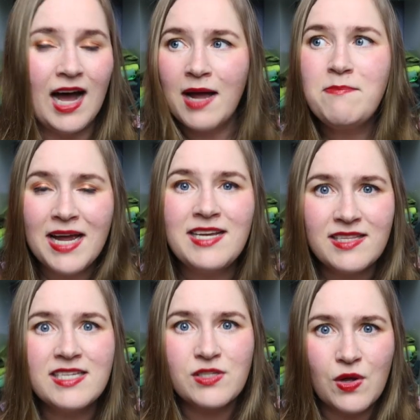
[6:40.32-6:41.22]
I
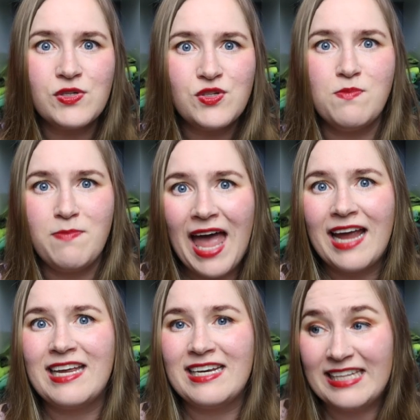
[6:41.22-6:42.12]
made this costume
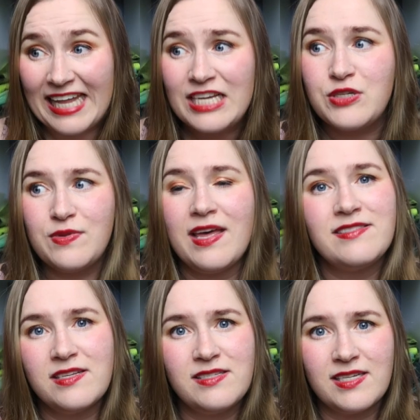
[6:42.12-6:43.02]
back in late
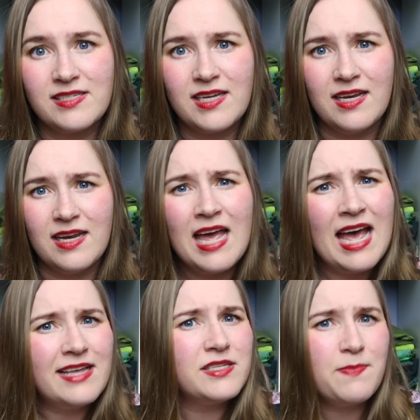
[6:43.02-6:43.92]
2016.
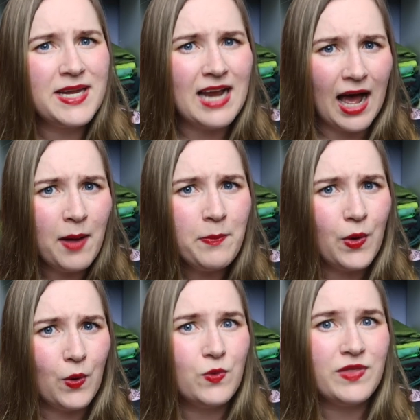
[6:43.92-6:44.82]
Has it been up
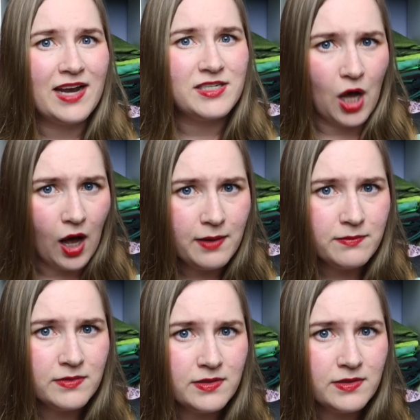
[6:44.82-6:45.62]
all that time?